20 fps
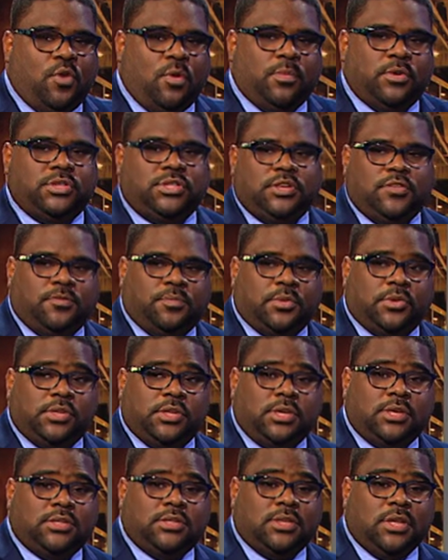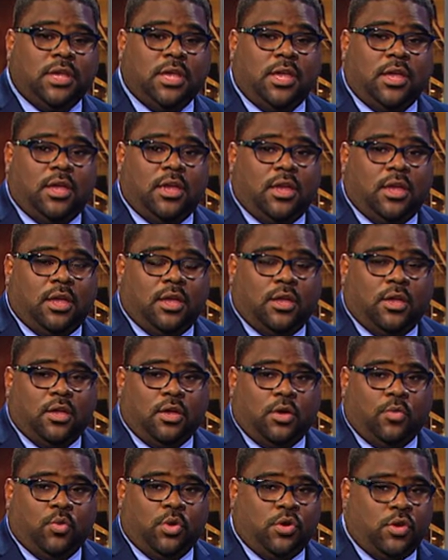the former chief police
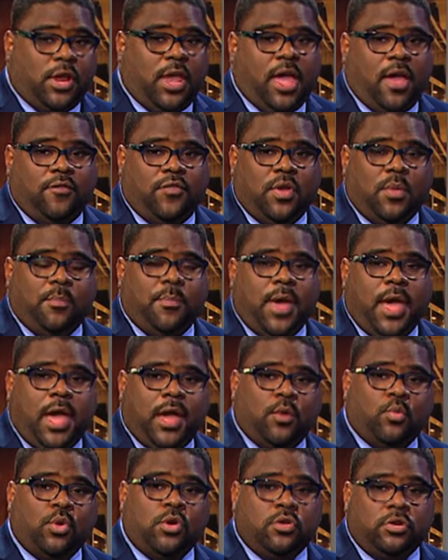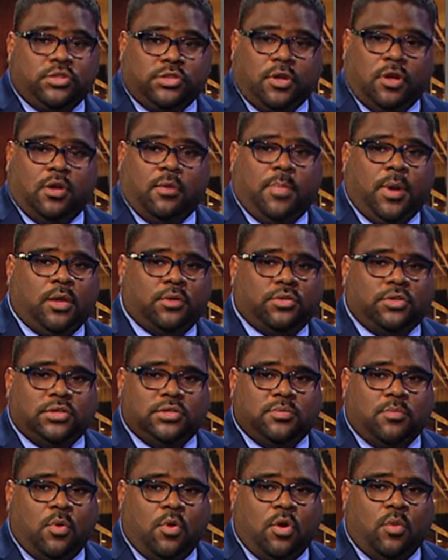we're going to have him back. We're going to talk about
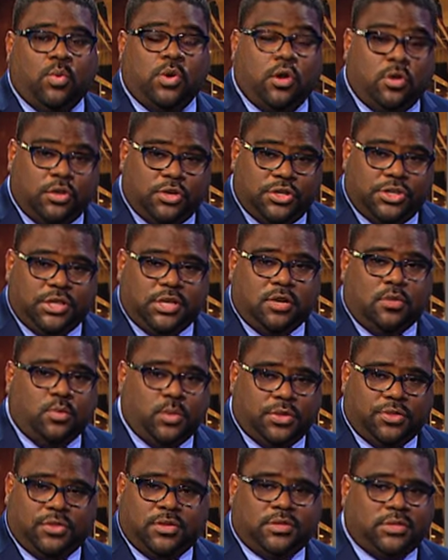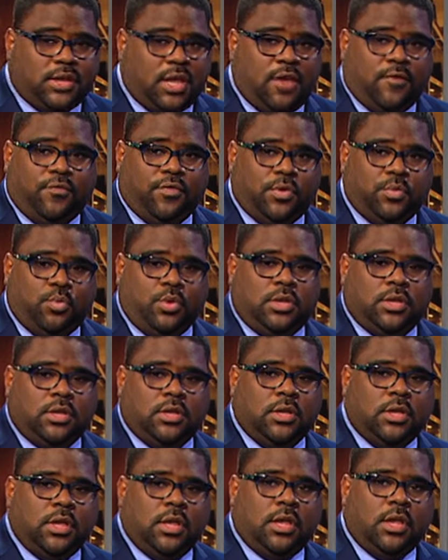this more. We're going to deal with this every
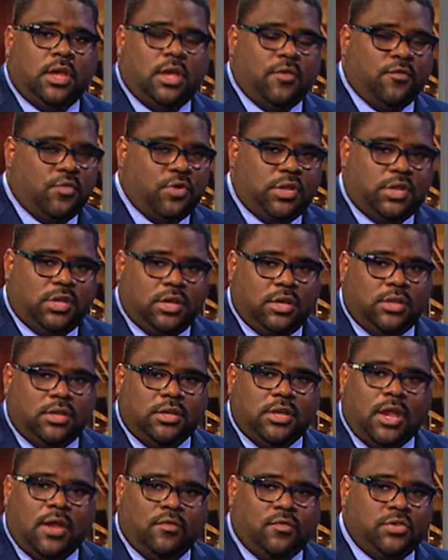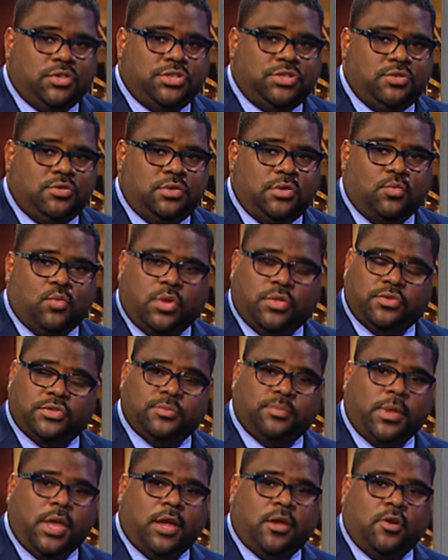week. Every killing, every shooting,
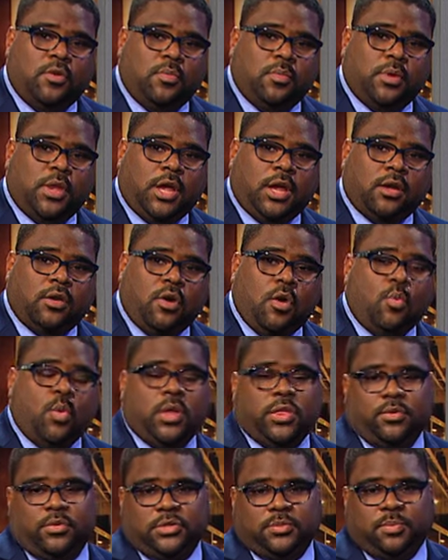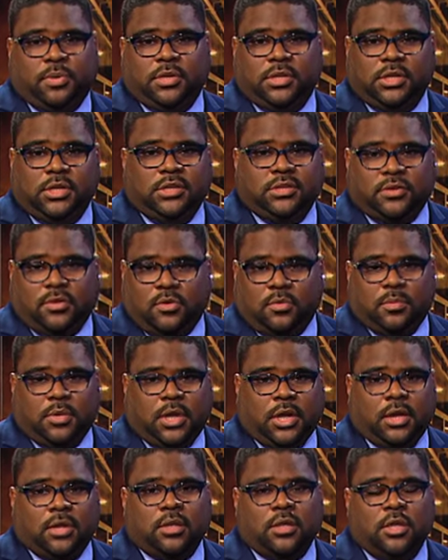whether it's black on black or whether it's police
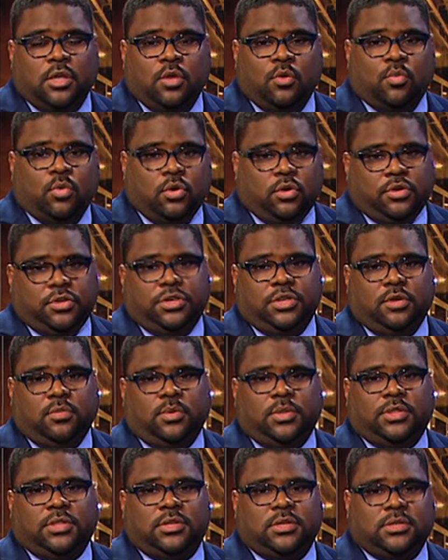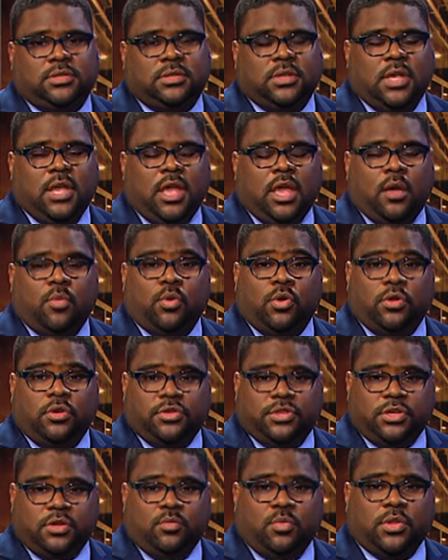on black, we're going to deal with this and we're
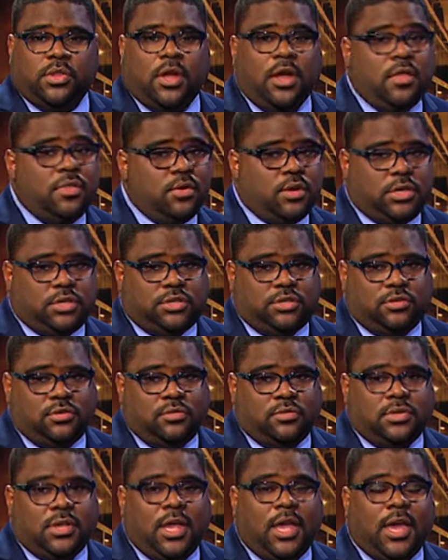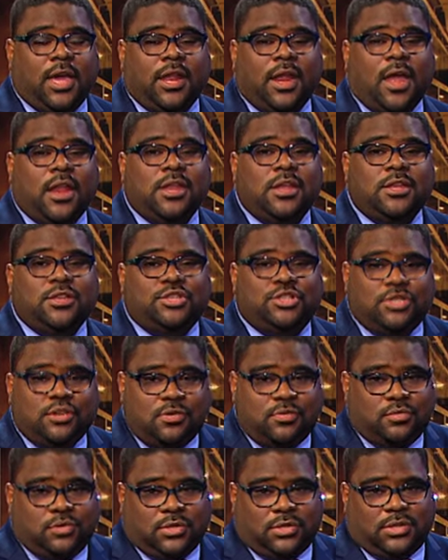going to deal with other issues. And I need
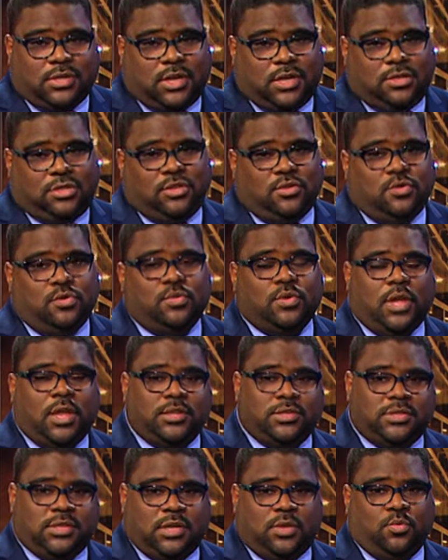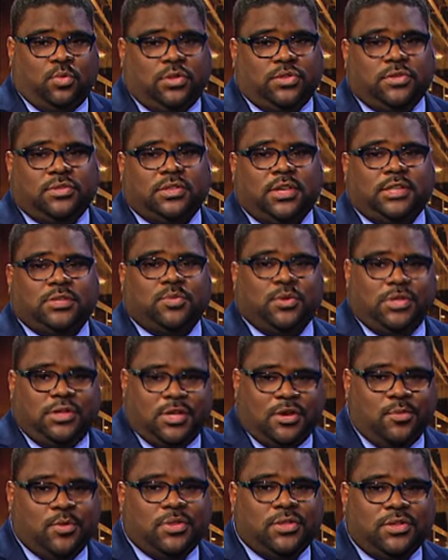you to stay tuned and stick with us as
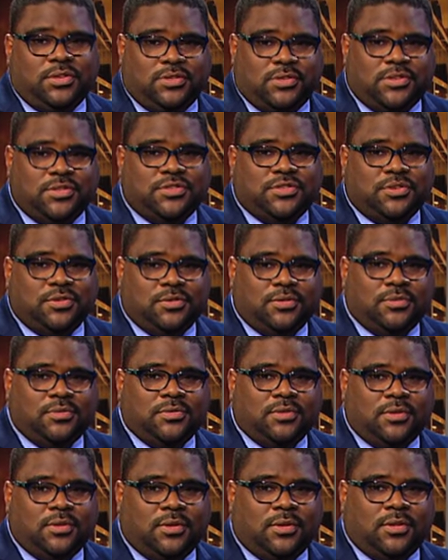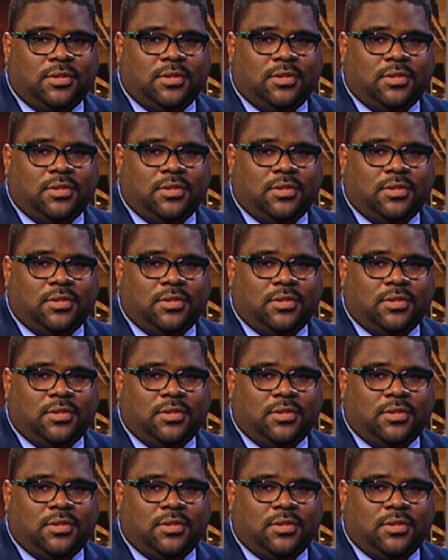we deal with these issues.